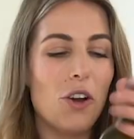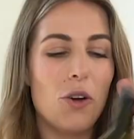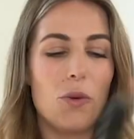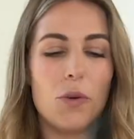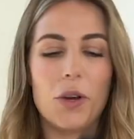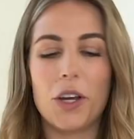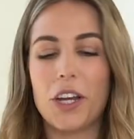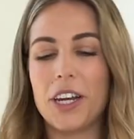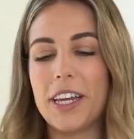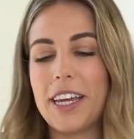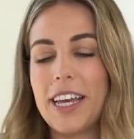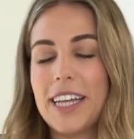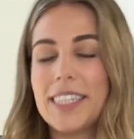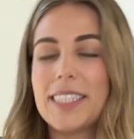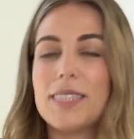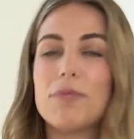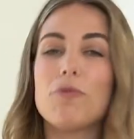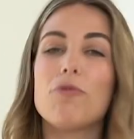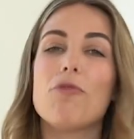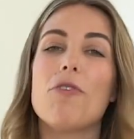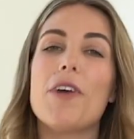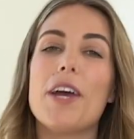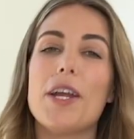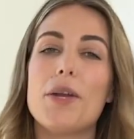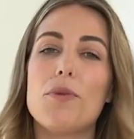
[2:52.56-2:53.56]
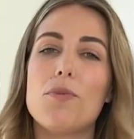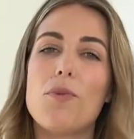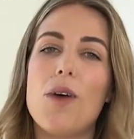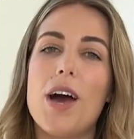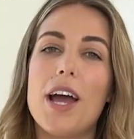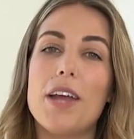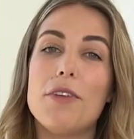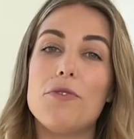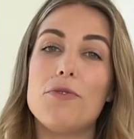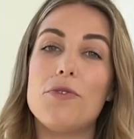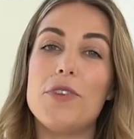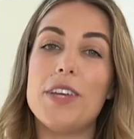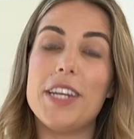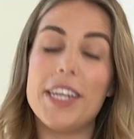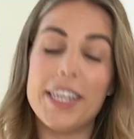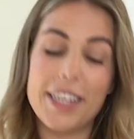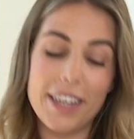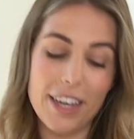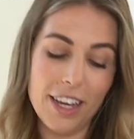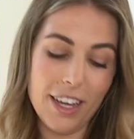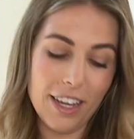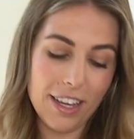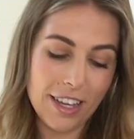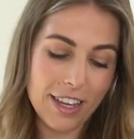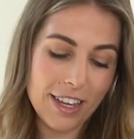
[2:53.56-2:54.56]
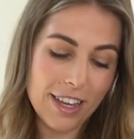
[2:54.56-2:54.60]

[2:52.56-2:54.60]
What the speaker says: We're gonna get some red wine vinegar.